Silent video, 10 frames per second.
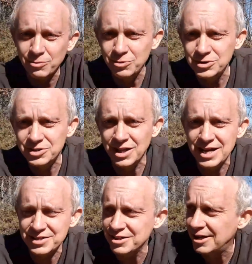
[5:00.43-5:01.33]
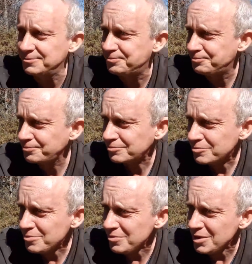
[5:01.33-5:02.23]
of the woods last night
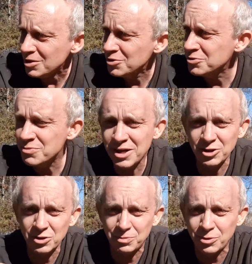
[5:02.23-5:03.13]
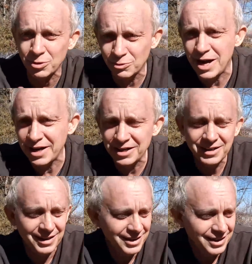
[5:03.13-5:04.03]
using my little pull wagon,